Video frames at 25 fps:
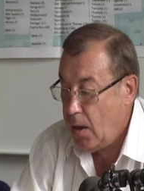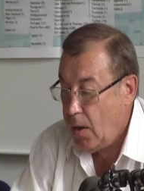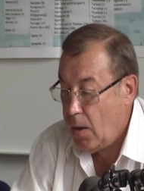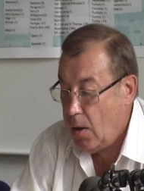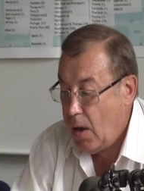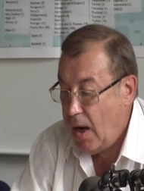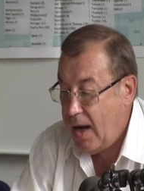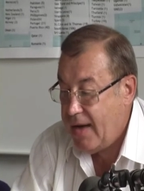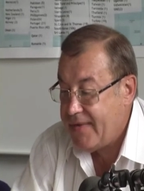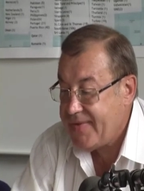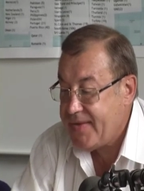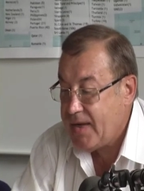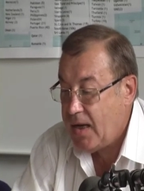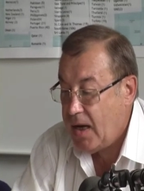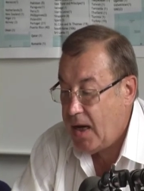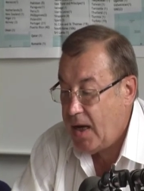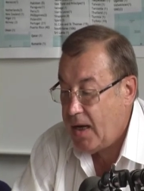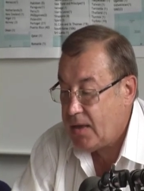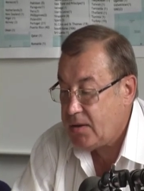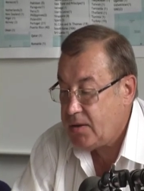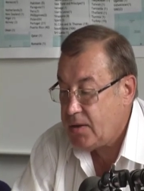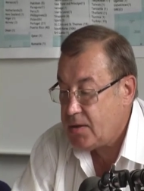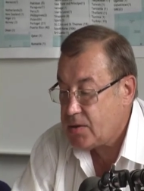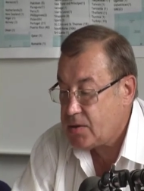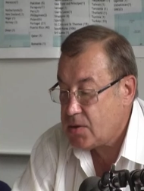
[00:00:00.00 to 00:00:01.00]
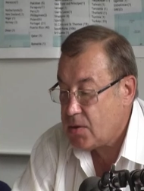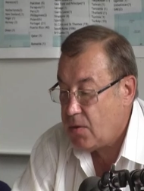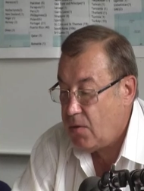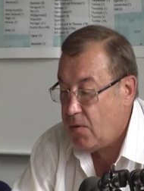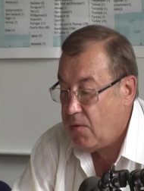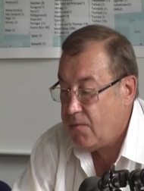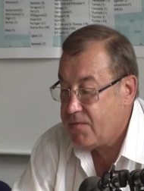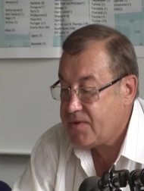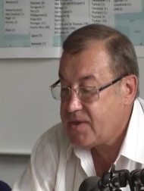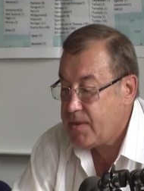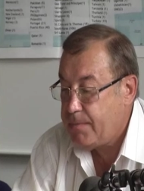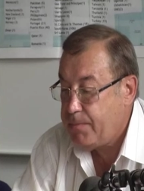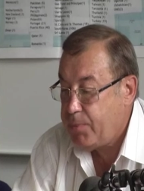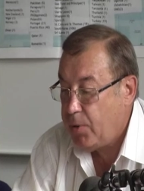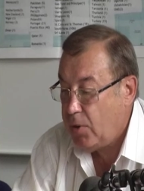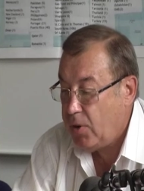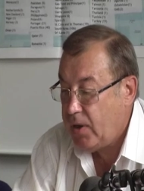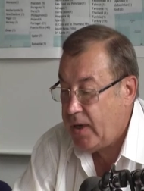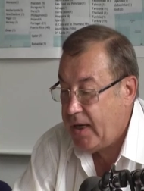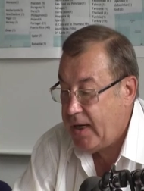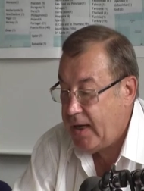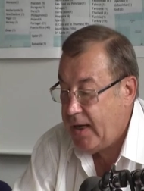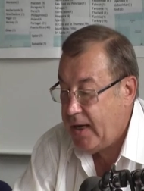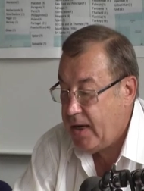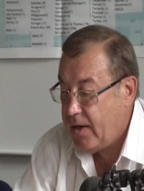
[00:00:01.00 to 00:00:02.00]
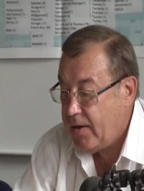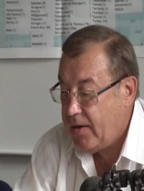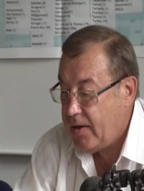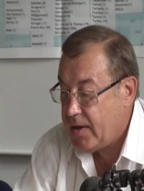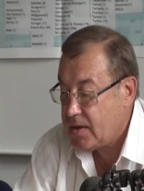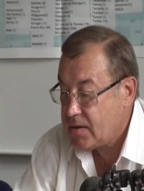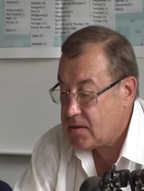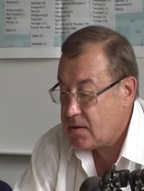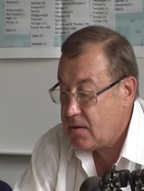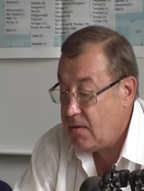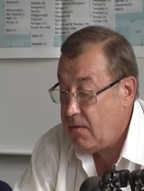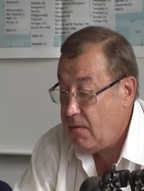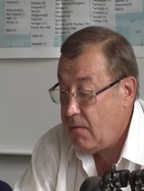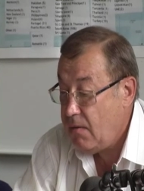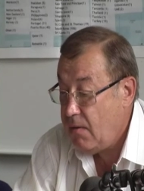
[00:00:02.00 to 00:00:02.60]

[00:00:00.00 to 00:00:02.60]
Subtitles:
other actors of the polar areas.